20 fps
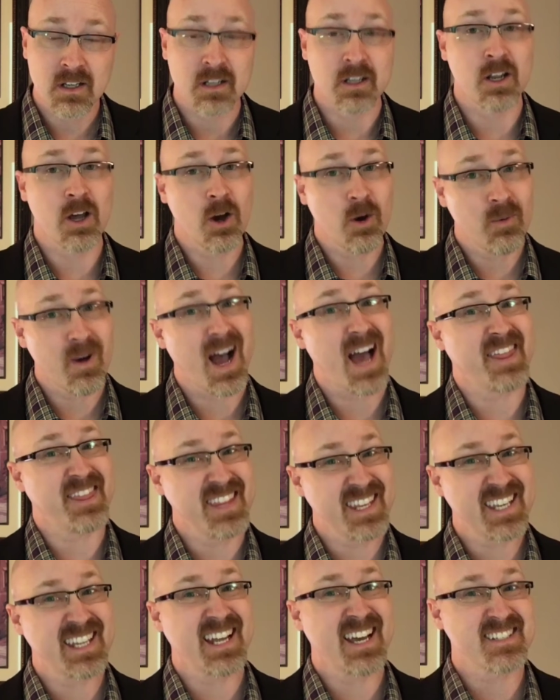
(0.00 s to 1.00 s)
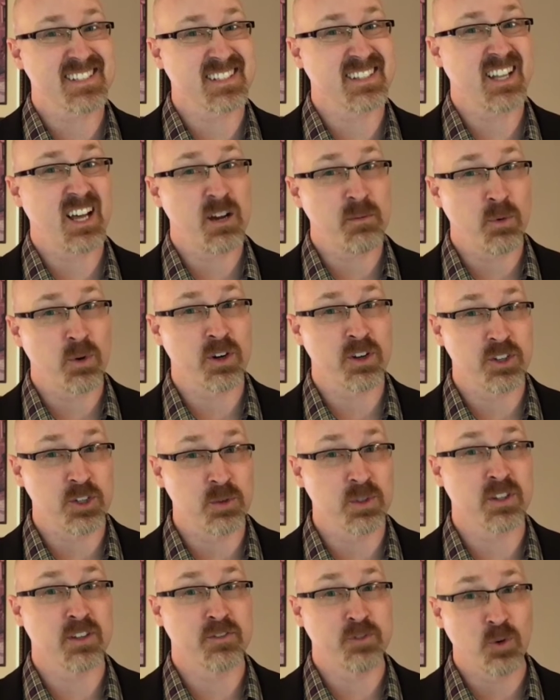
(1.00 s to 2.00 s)
No, I think it has a lot more to do
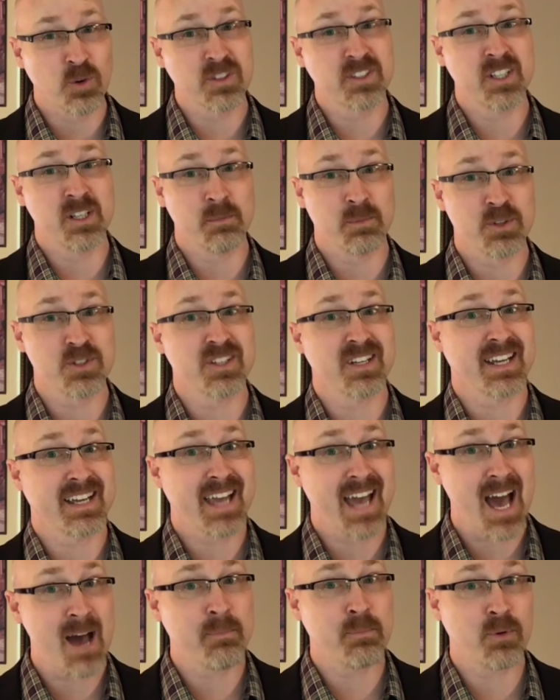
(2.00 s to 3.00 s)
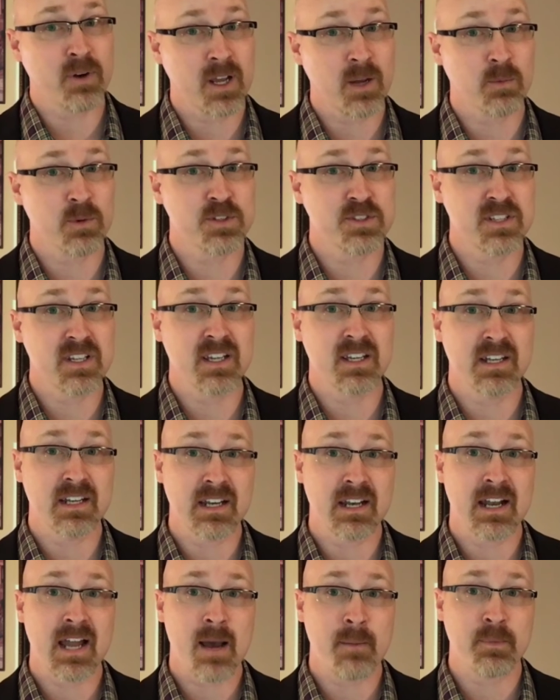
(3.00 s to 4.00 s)
with the 14% cap rate we're seeing in
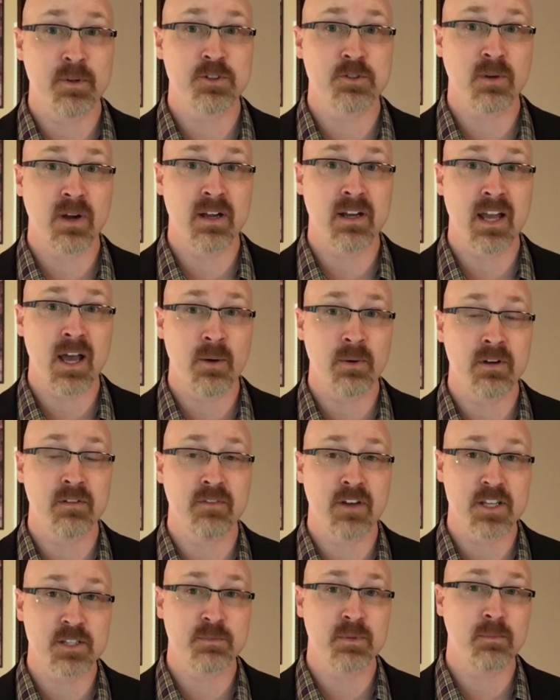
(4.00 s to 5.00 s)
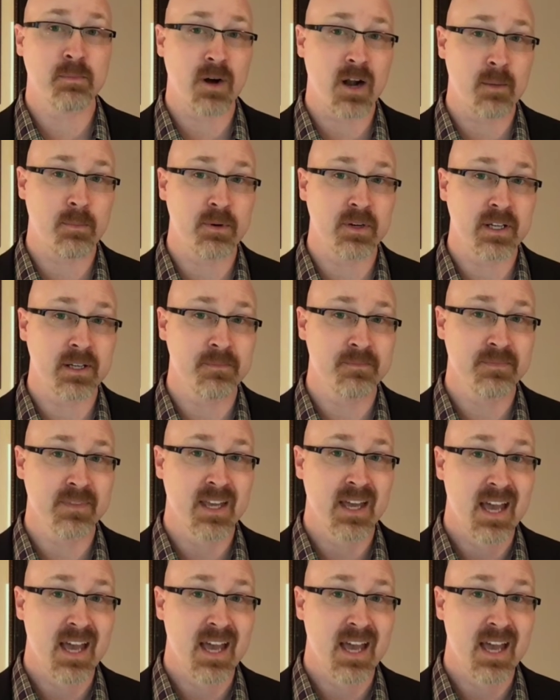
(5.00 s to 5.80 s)
Indianapolis right now in investment property.